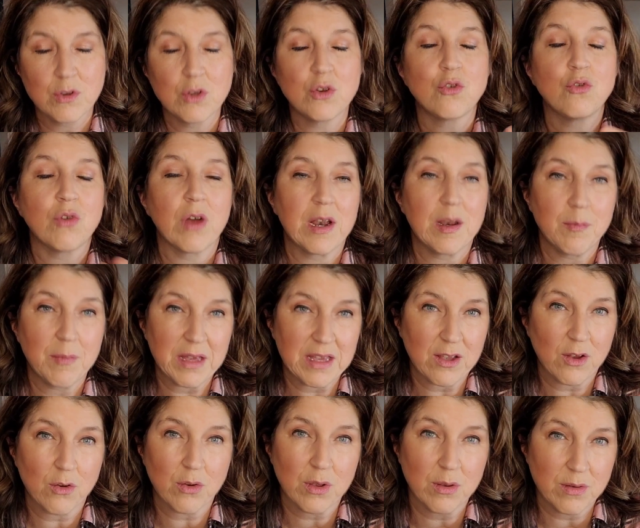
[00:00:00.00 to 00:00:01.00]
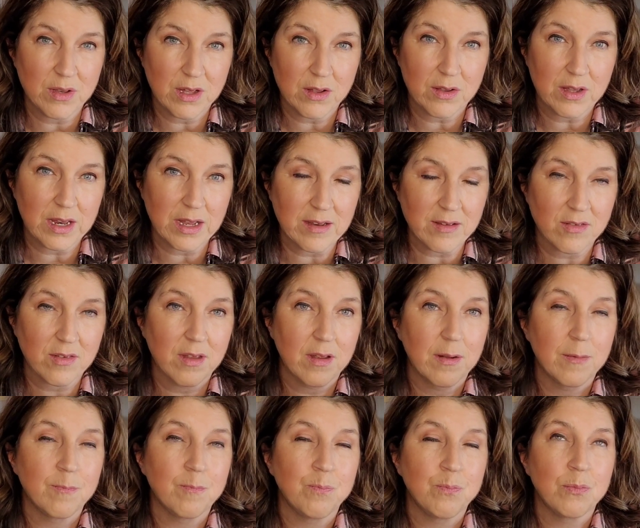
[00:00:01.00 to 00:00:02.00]
try to make your utilities
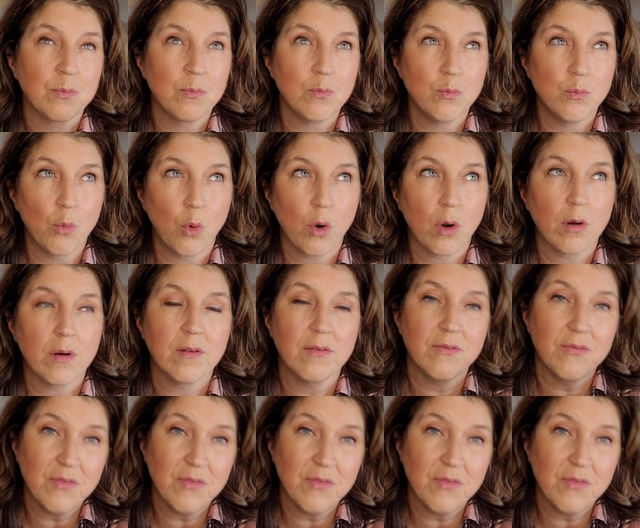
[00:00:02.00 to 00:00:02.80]
more